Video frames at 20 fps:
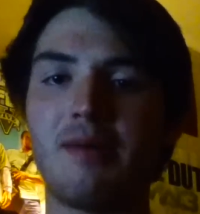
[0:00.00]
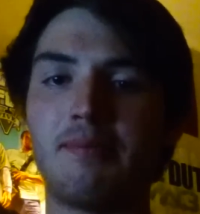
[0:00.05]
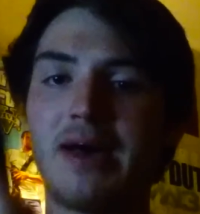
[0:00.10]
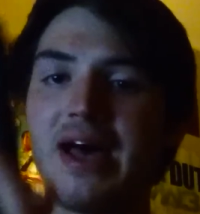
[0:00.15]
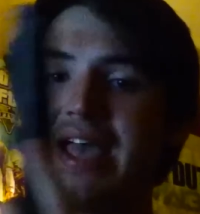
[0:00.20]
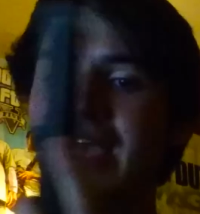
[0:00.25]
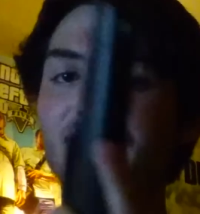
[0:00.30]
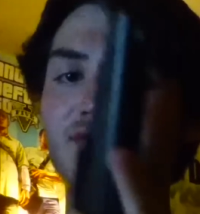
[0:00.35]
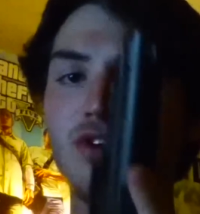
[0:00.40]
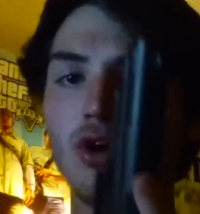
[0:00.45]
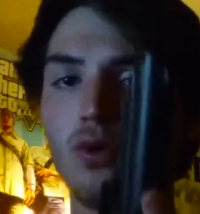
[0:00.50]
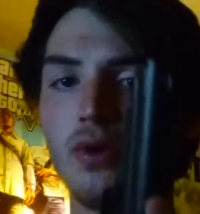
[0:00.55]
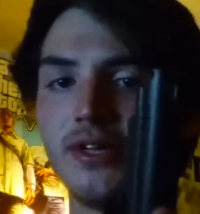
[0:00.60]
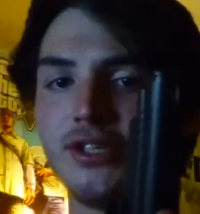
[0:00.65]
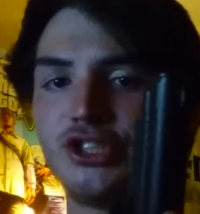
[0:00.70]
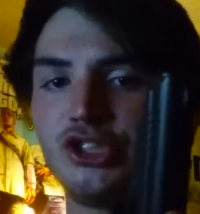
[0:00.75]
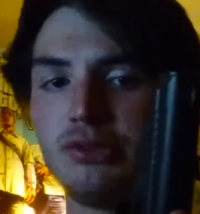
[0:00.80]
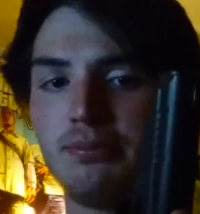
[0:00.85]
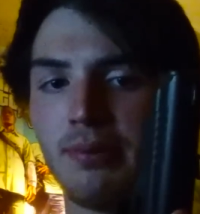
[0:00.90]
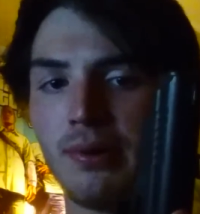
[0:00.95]
I have no
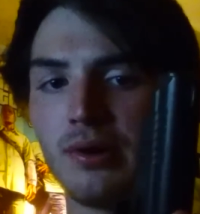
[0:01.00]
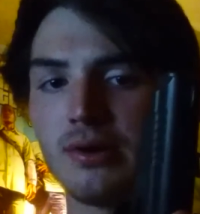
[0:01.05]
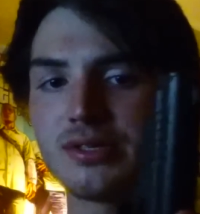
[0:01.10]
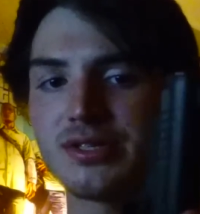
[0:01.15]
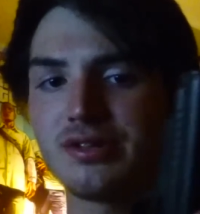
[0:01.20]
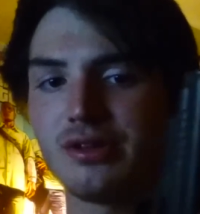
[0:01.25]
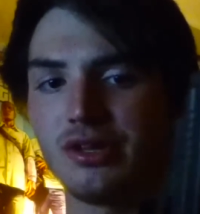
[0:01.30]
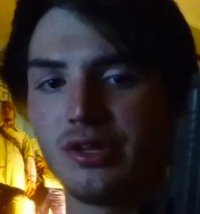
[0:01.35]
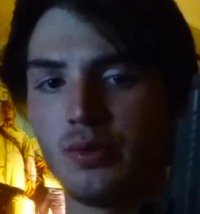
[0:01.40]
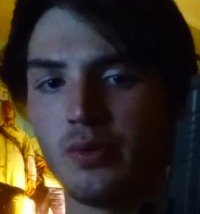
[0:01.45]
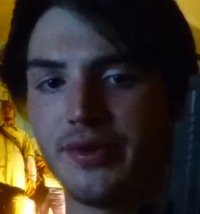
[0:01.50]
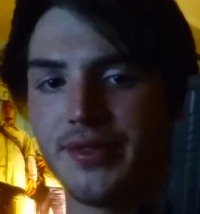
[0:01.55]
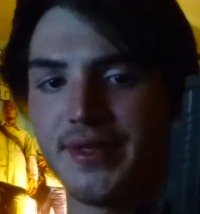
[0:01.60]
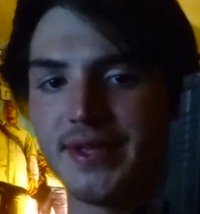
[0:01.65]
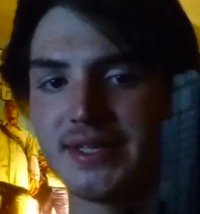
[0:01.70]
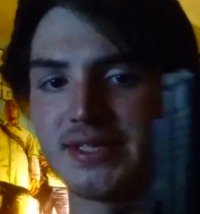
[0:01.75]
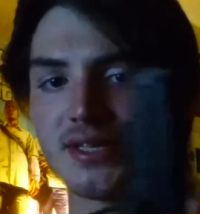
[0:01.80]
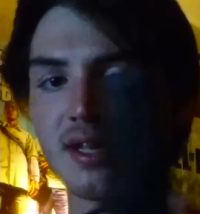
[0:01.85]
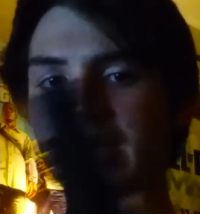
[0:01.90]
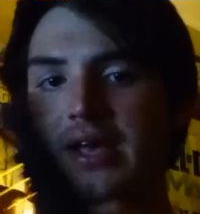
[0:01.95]
issue personally with
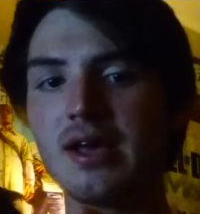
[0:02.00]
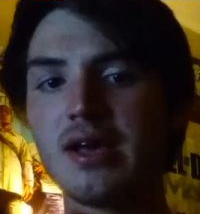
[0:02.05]
this,